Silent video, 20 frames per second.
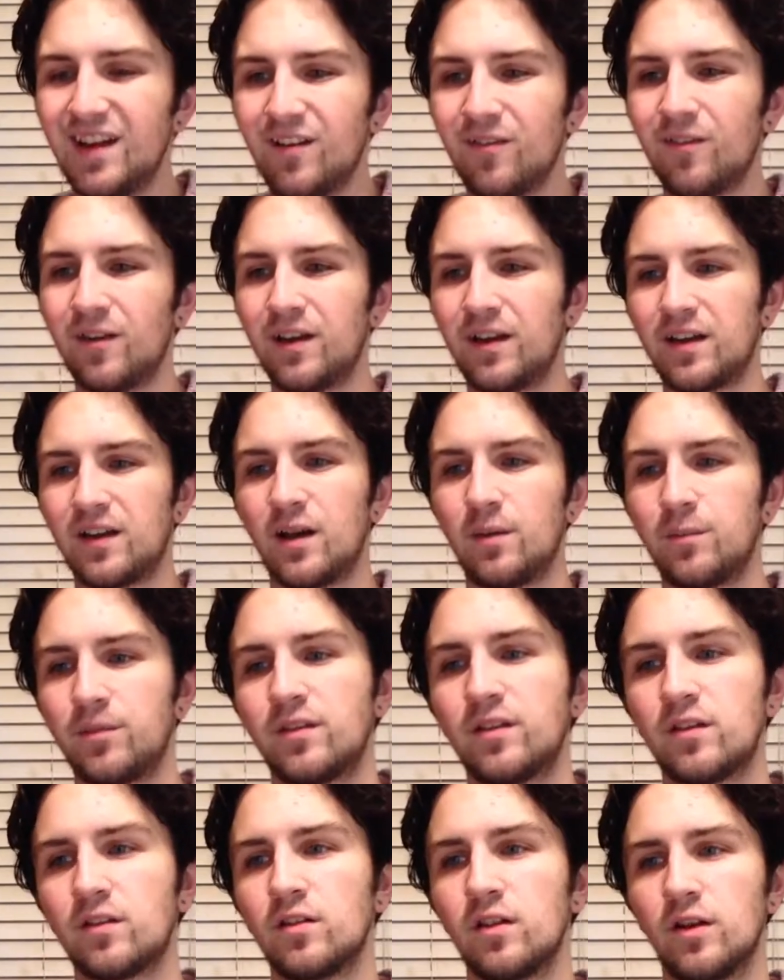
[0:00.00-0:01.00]
when it
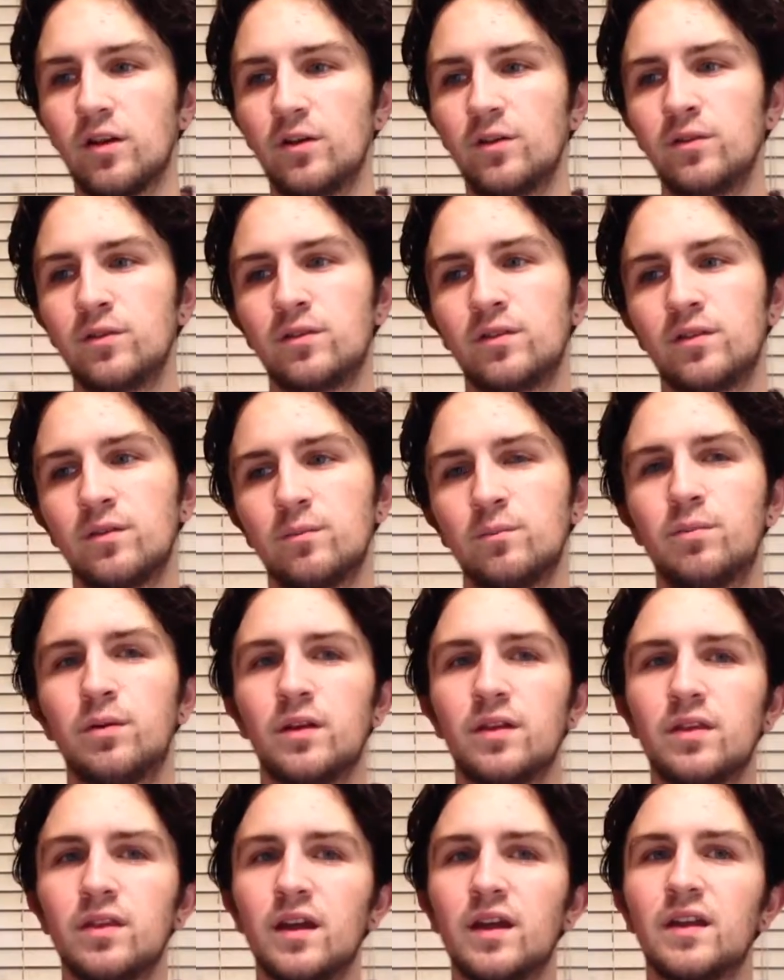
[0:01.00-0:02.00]
comes to clothes,
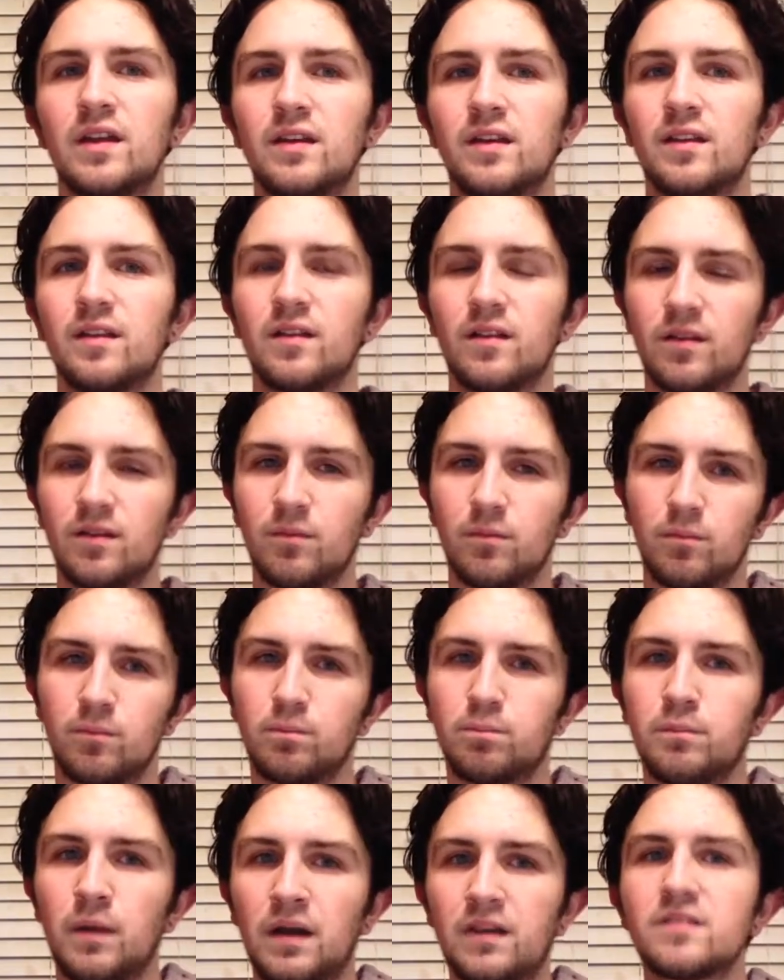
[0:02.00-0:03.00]
but then
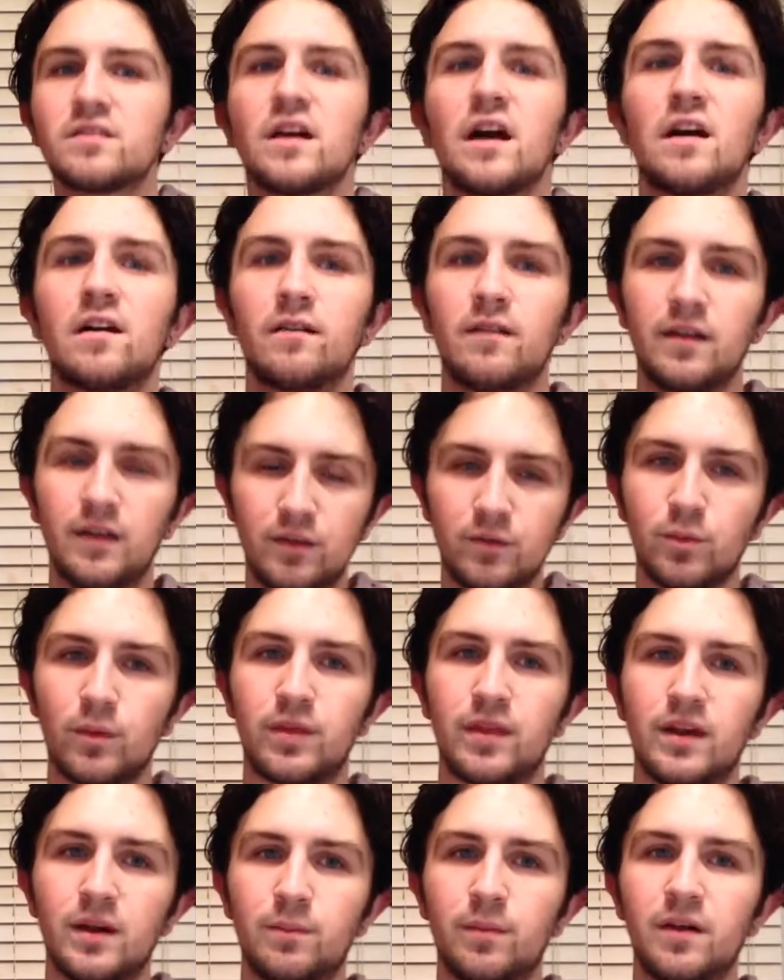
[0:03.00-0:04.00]
my style is
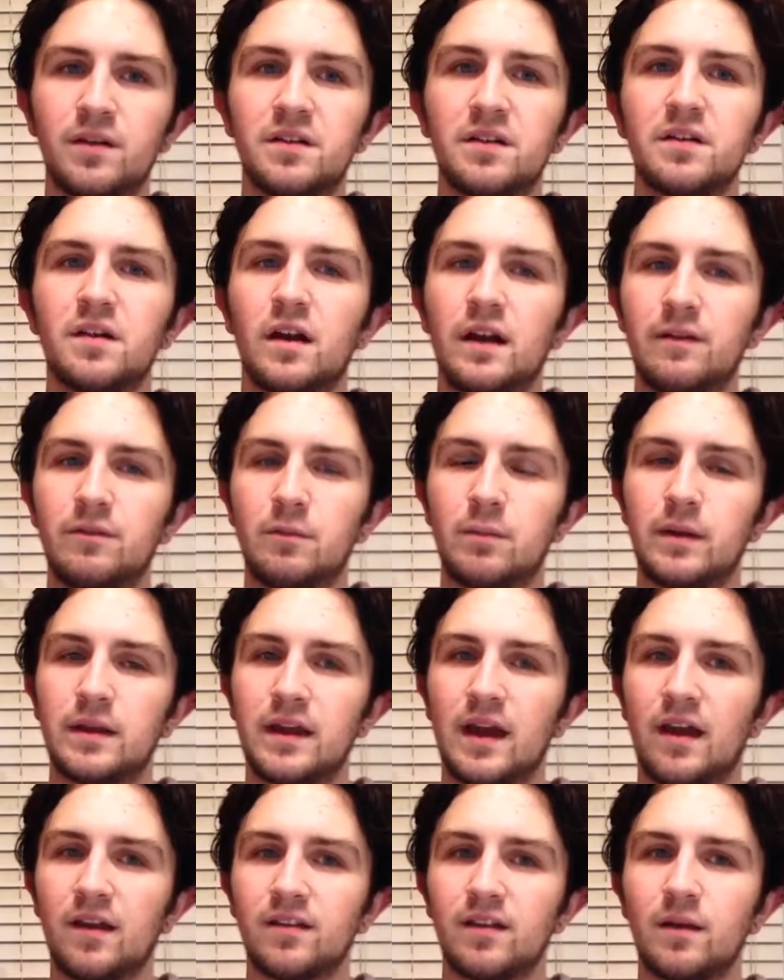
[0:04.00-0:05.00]
within a budget. Not everybody
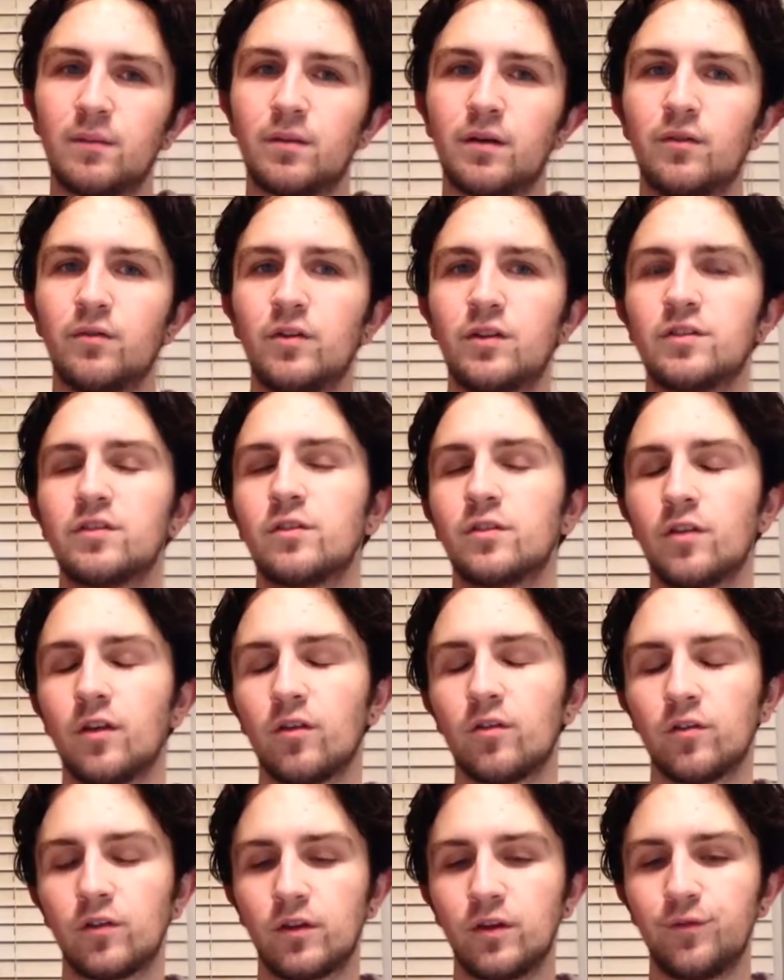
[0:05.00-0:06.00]
has that privilege, so it's
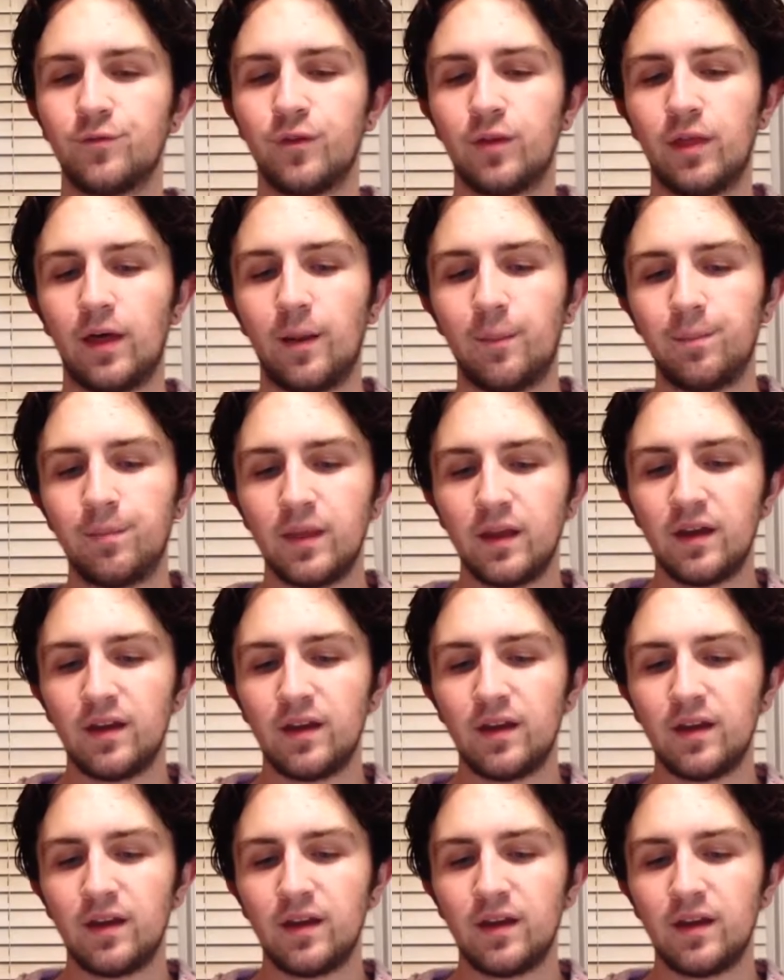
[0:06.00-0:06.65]
also good for them.